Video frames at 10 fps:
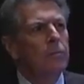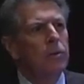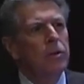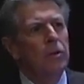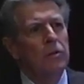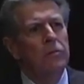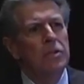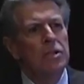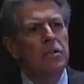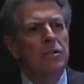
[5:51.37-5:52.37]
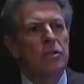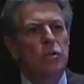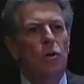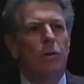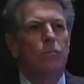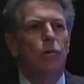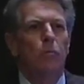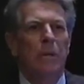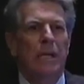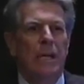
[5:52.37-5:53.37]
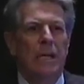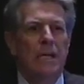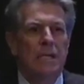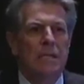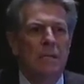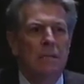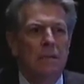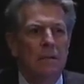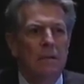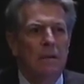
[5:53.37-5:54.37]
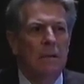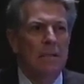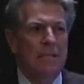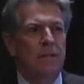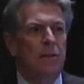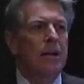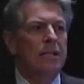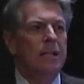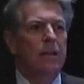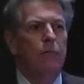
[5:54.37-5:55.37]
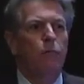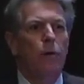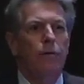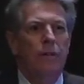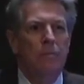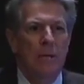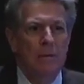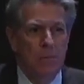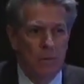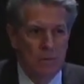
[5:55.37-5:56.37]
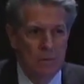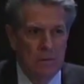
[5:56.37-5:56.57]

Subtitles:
but the only reason that there's not more PAS is there aren't enough wealthy people